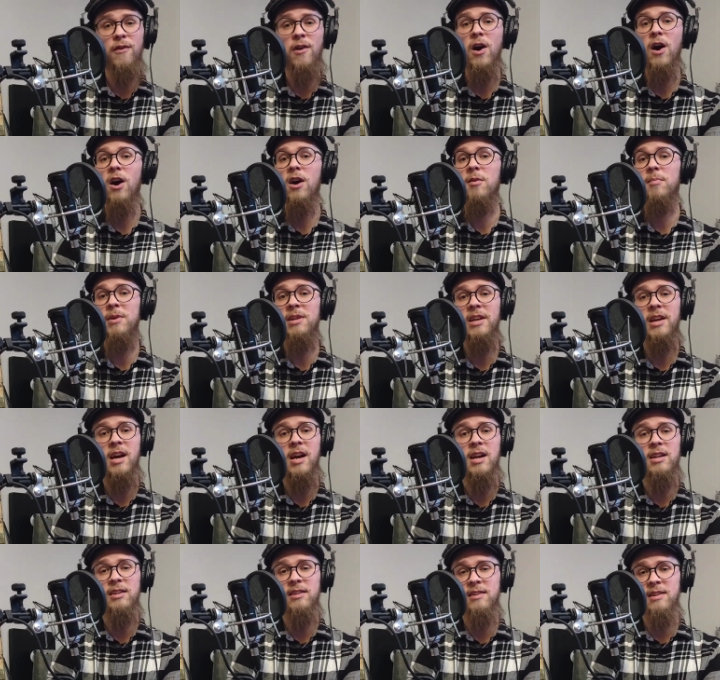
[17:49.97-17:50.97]
far
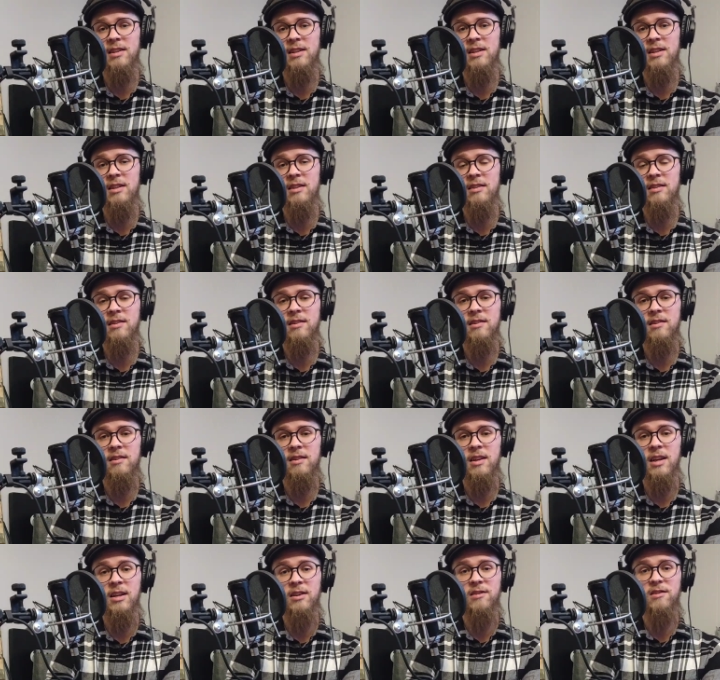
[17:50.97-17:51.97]
beyond the
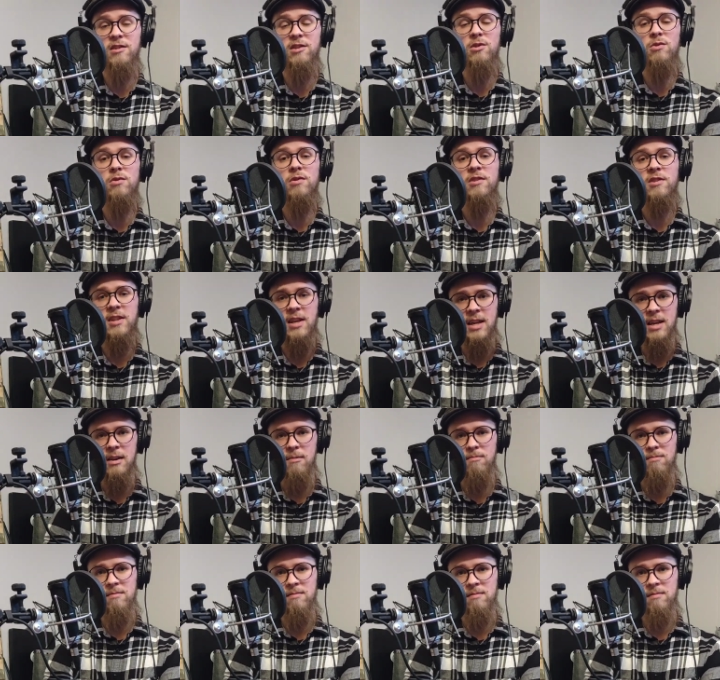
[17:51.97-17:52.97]
excuse
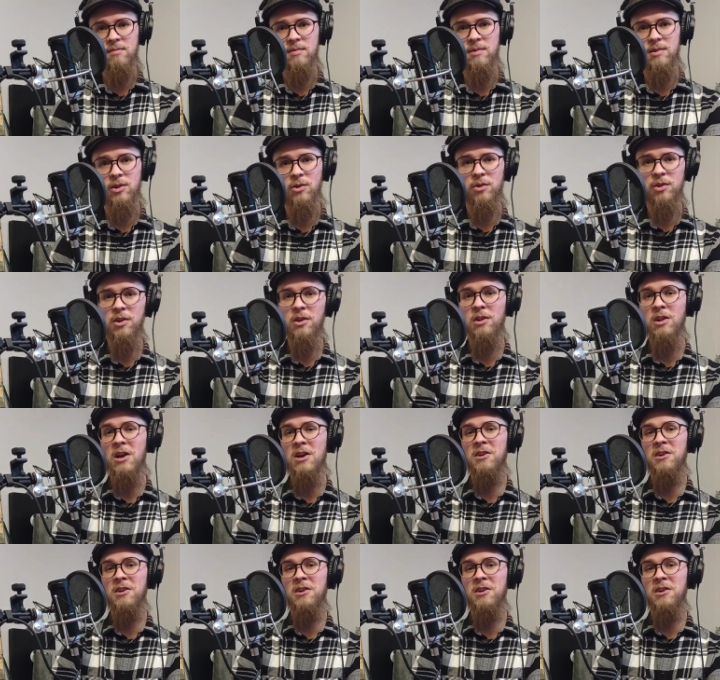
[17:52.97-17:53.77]
time. You're no